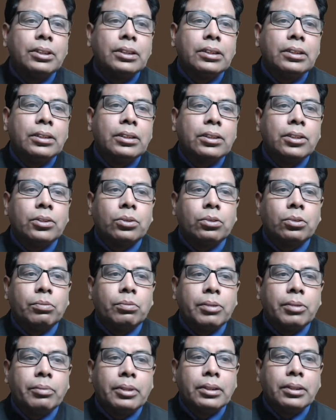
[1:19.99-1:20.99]
the control
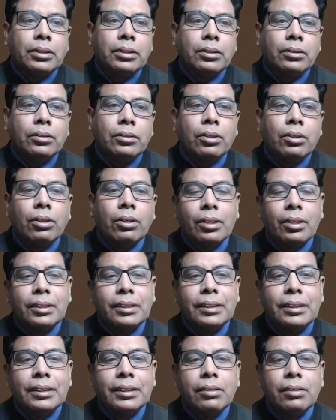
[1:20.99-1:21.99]
memory:
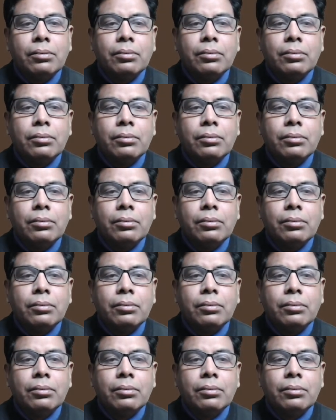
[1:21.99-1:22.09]
horizontal